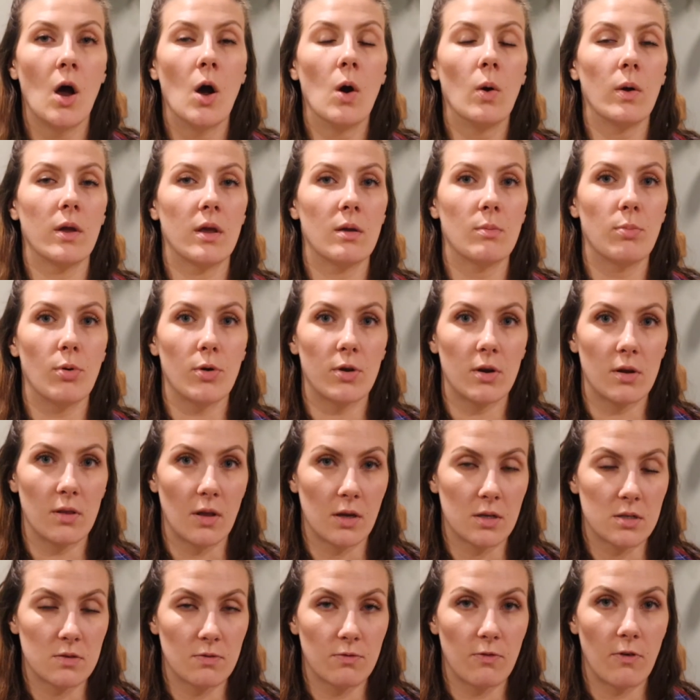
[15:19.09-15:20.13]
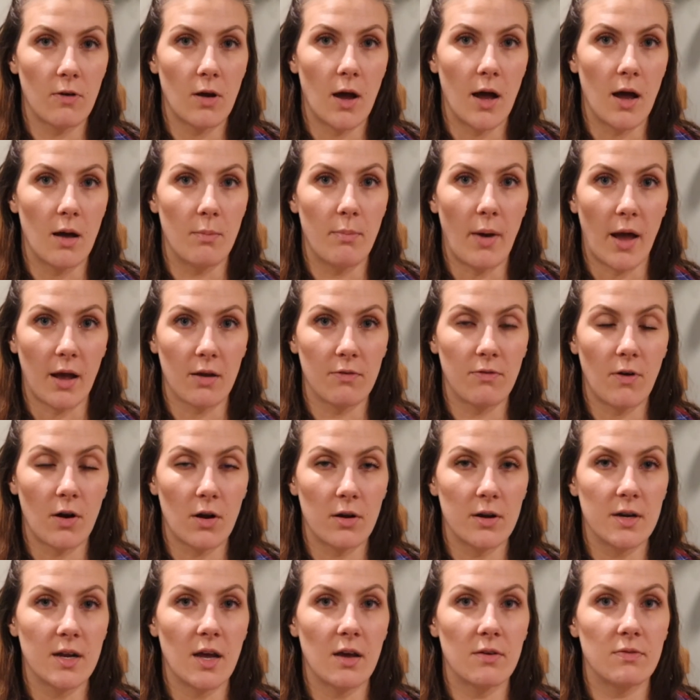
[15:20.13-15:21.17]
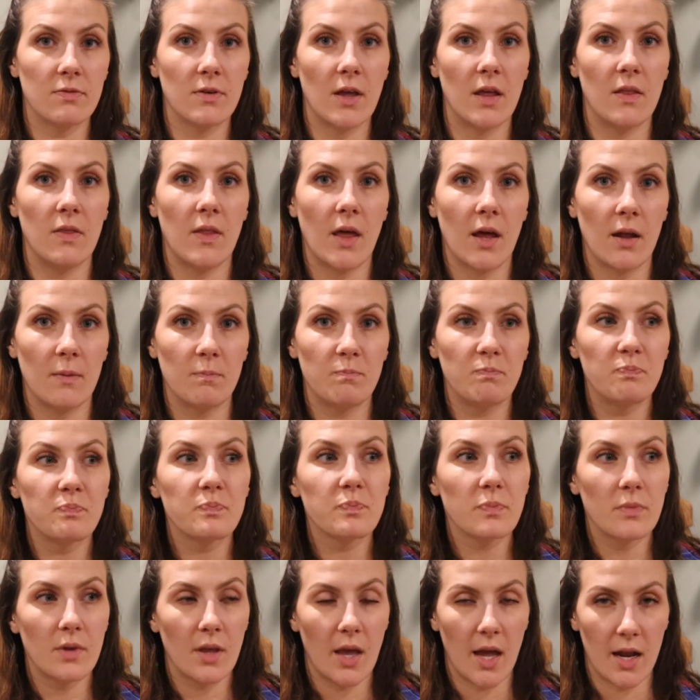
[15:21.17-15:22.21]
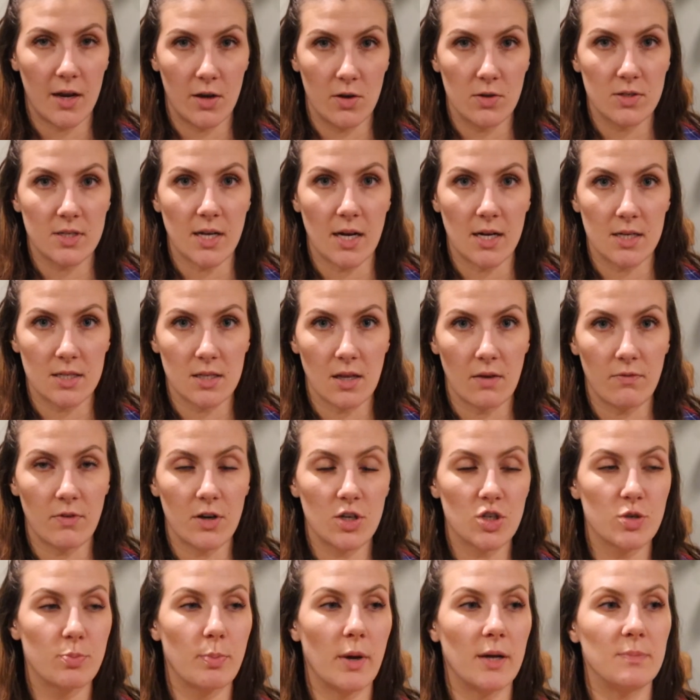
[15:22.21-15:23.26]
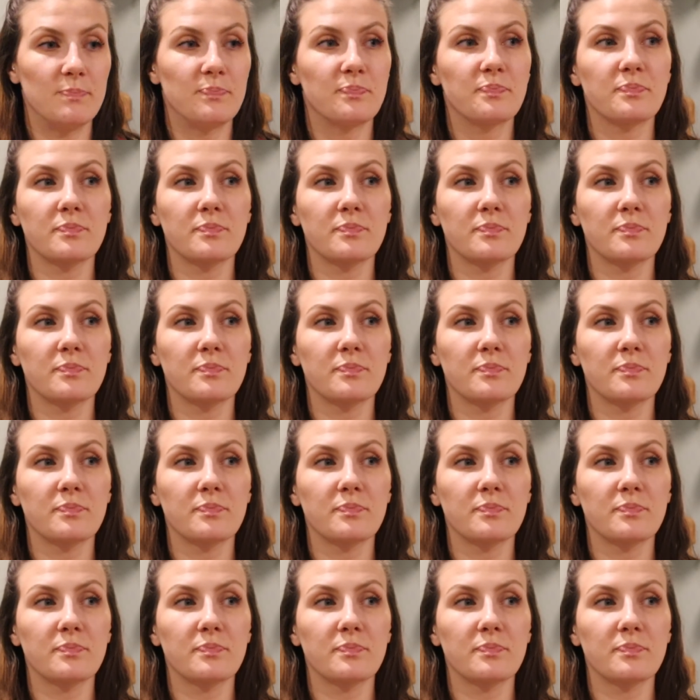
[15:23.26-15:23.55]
we can pull your legs back far enough and then kind of use that as leverage. But